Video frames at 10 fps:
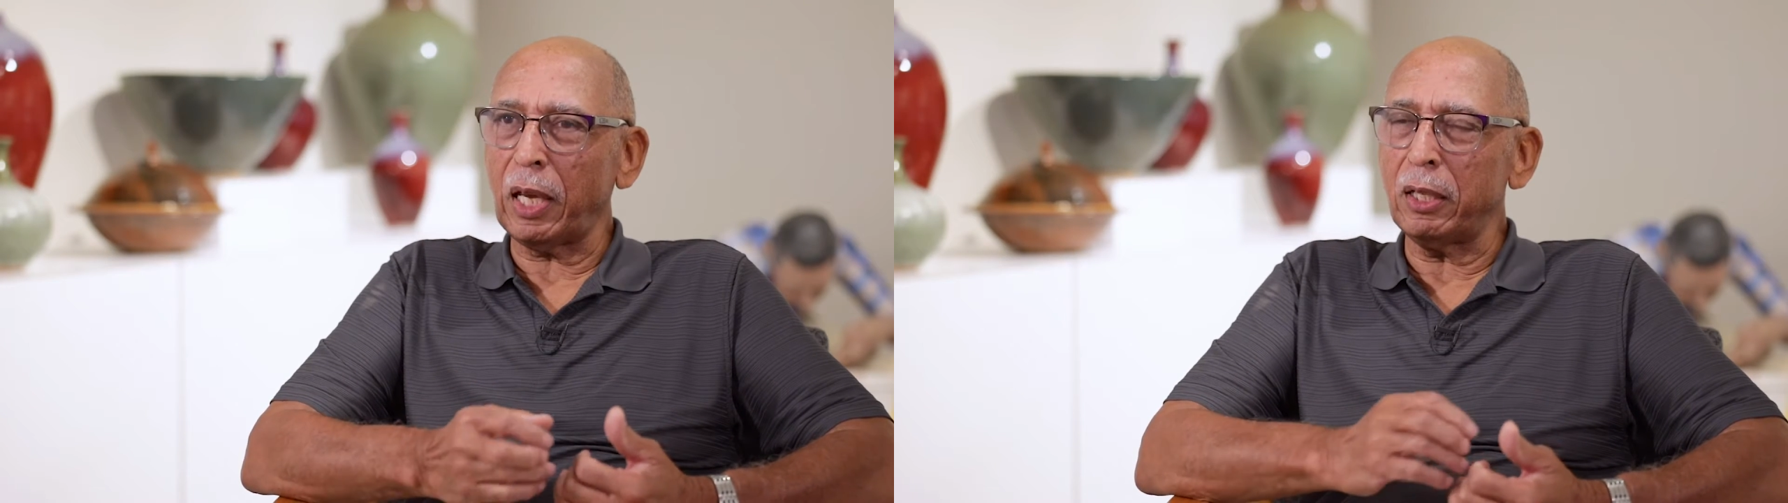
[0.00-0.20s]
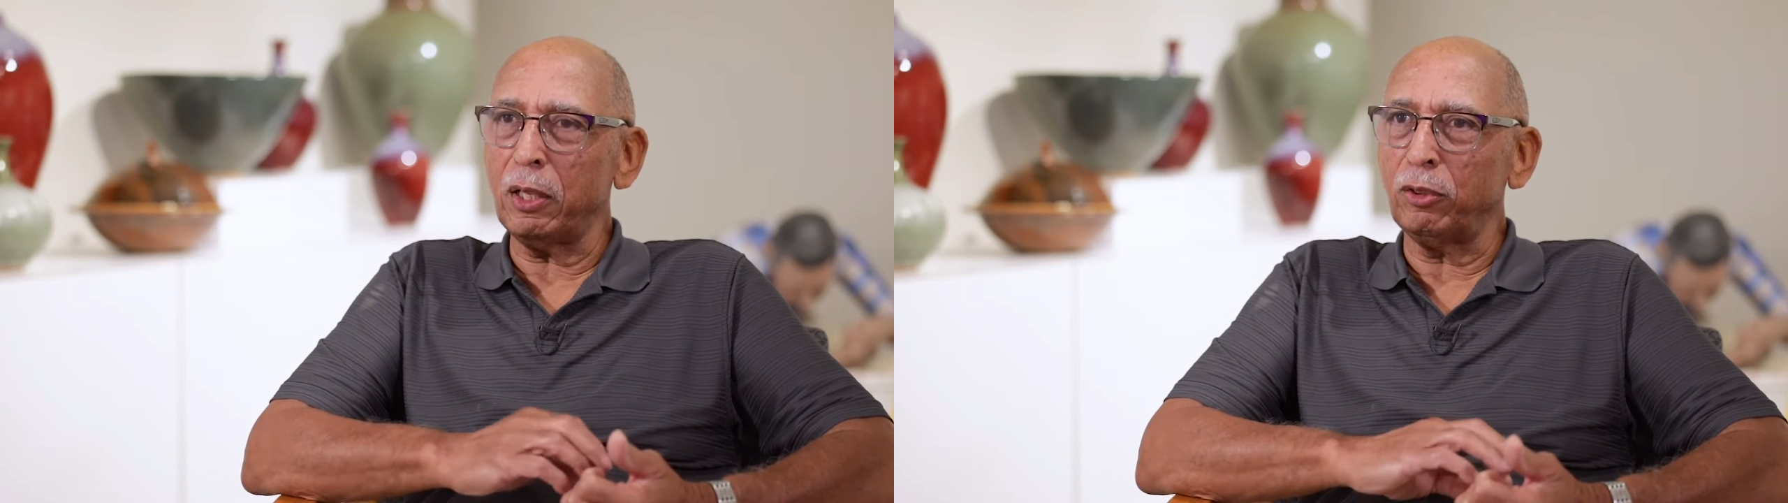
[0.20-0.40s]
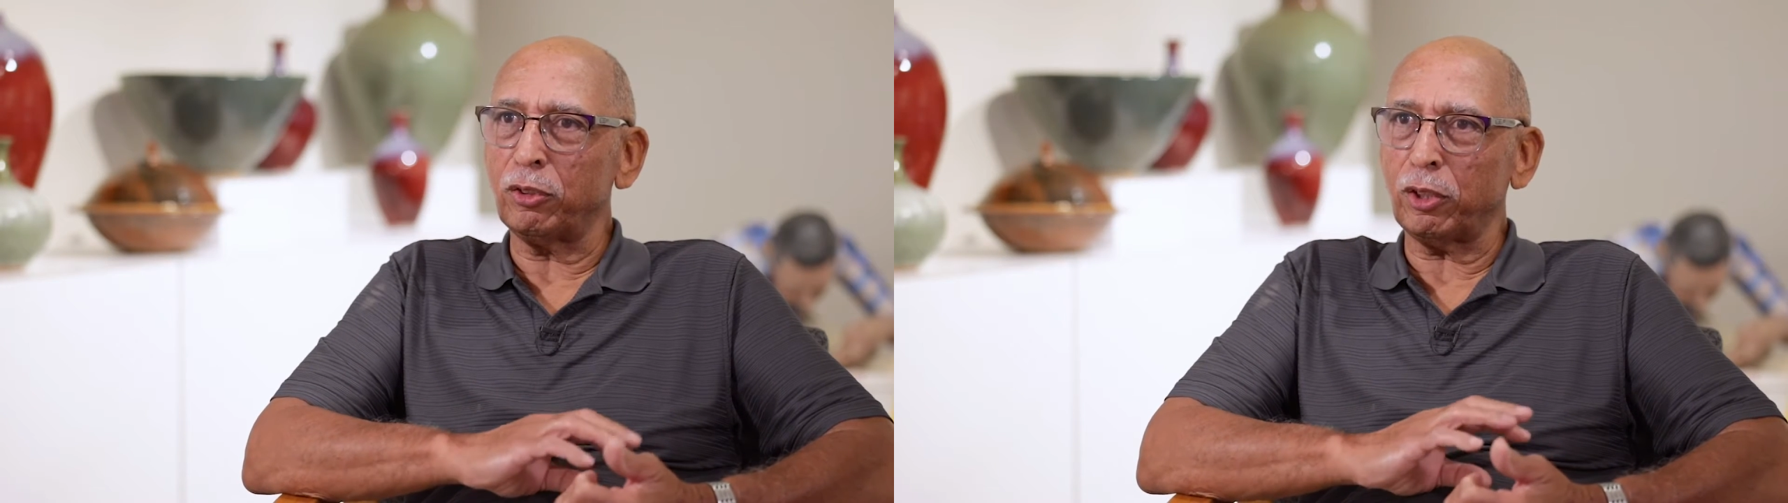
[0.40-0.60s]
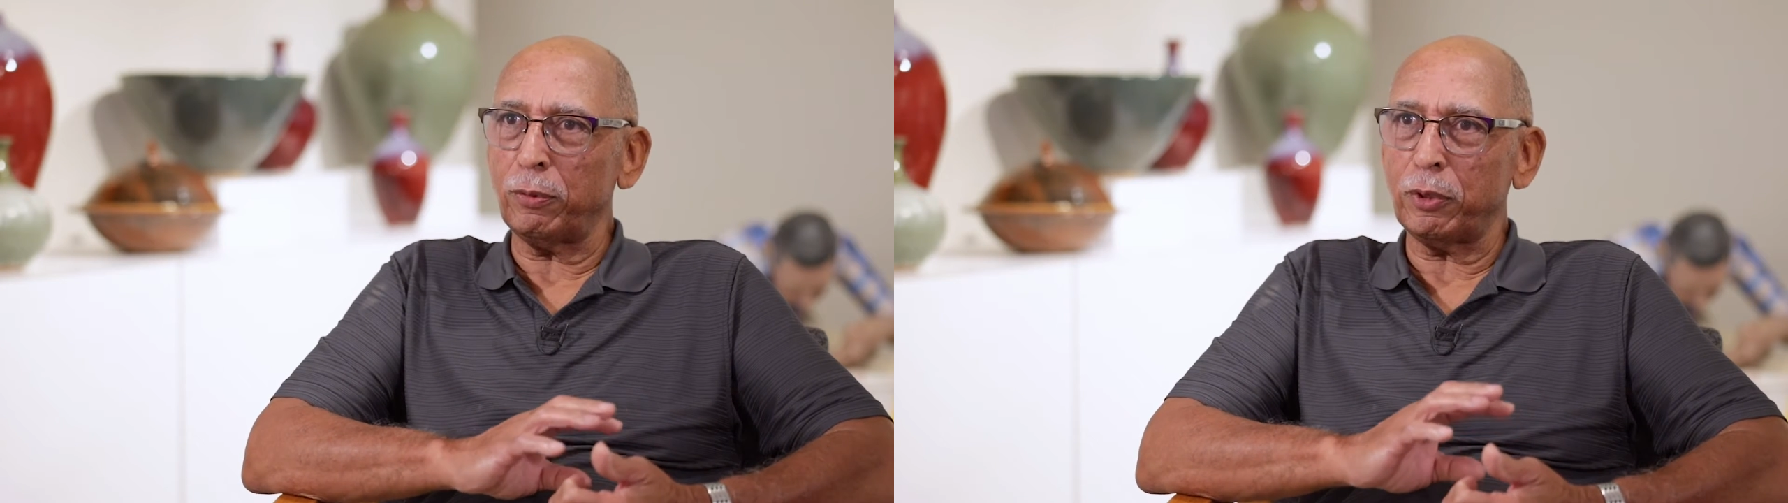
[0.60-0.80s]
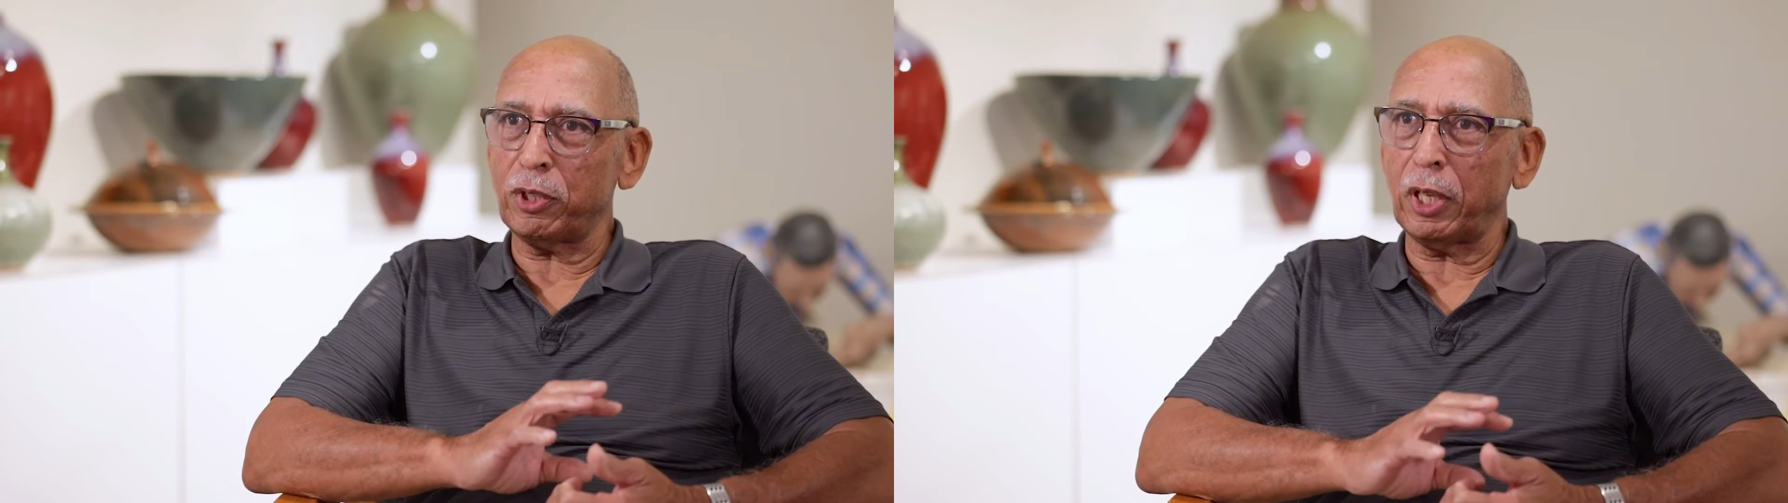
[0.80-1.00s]
I use
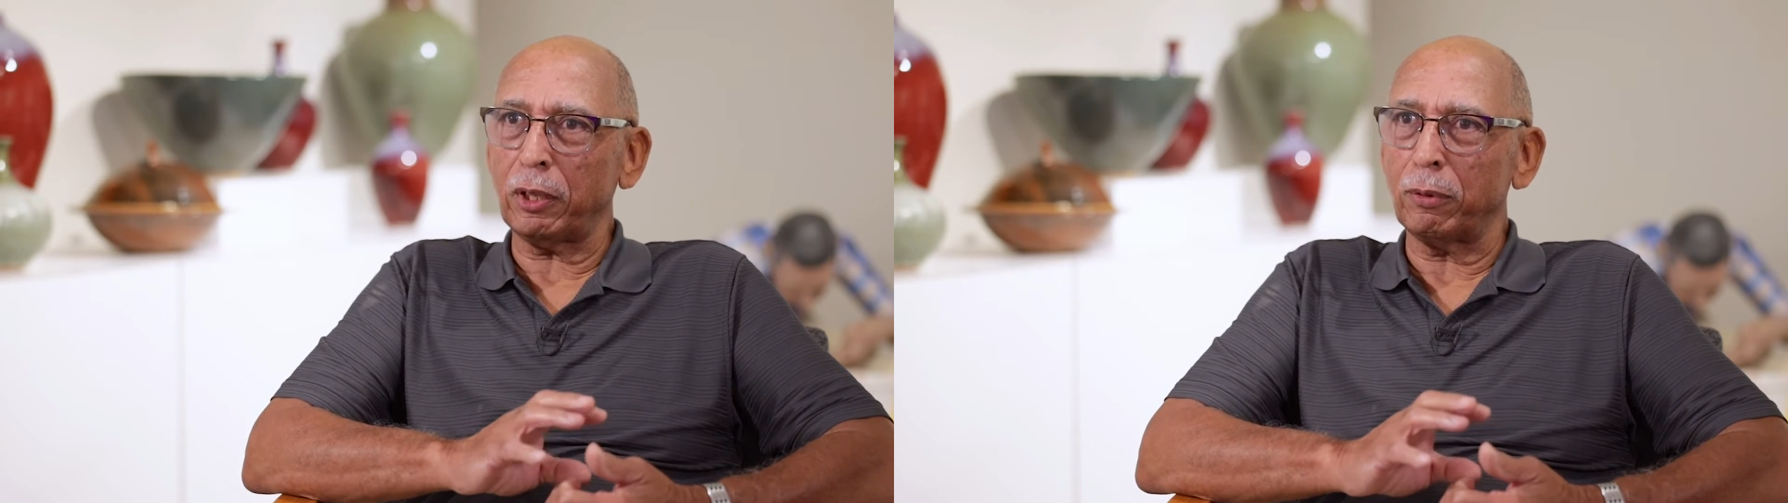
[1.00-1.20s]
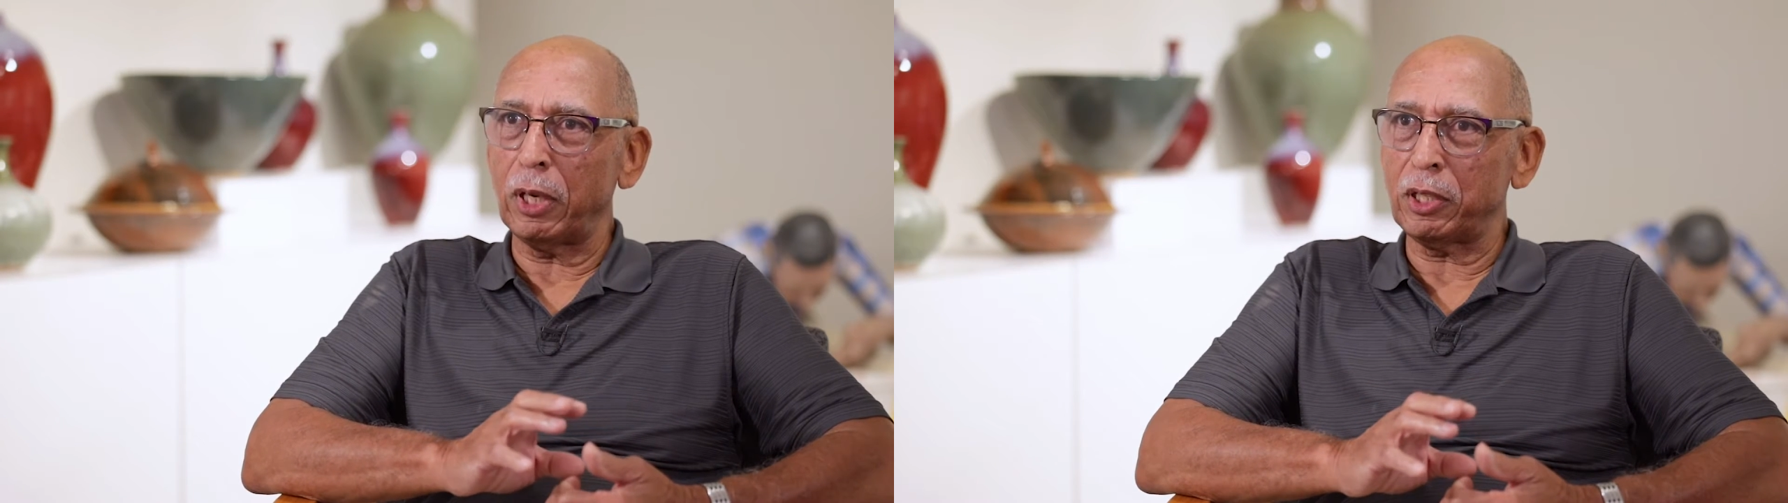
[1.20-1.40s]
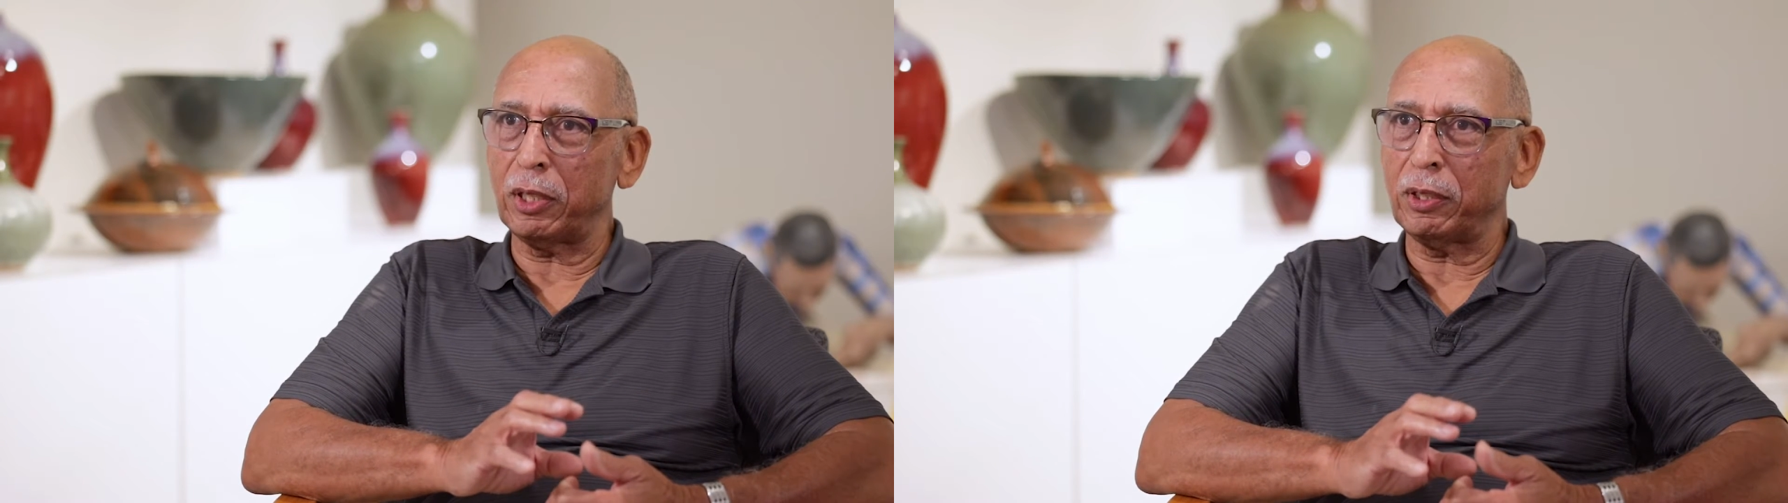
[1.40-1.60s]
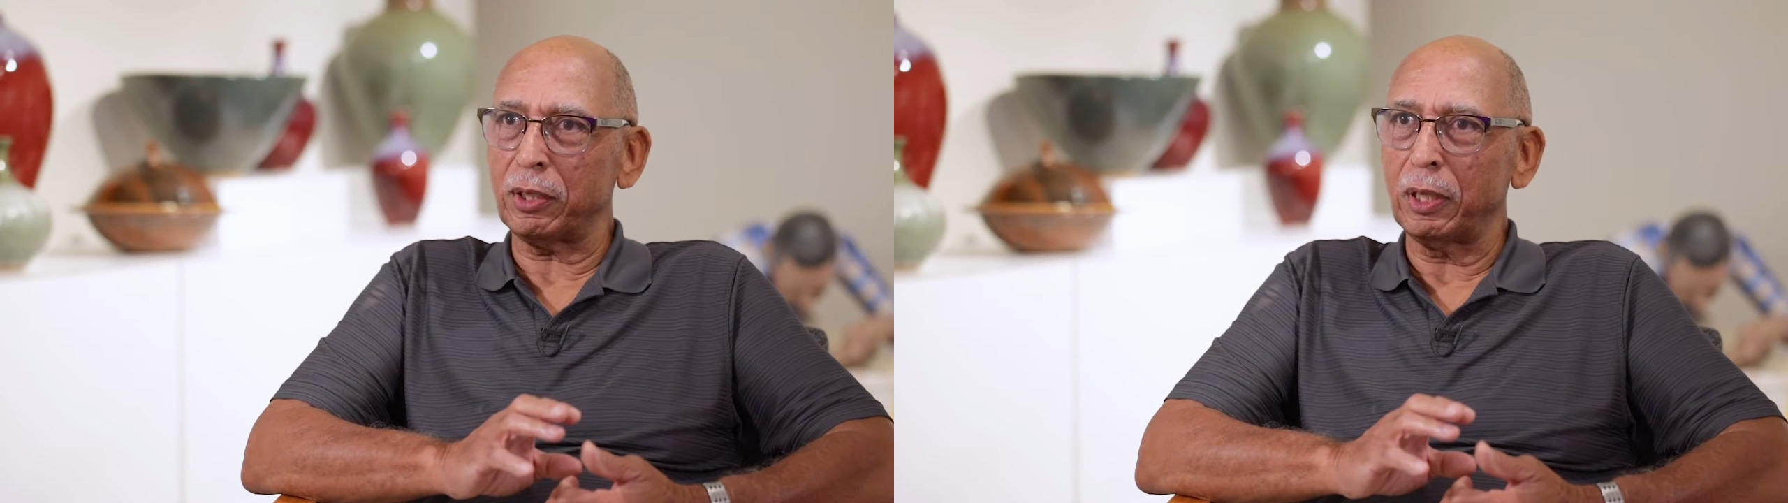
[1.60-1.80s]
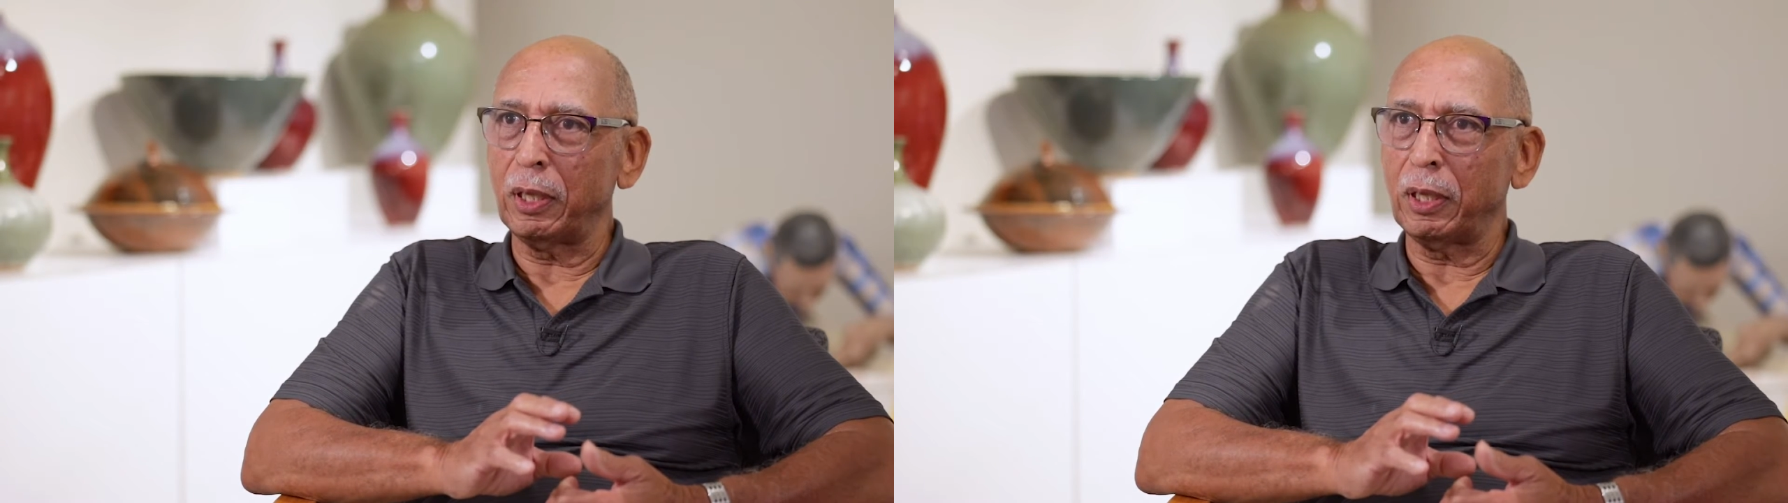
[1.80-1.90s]
surface decorations,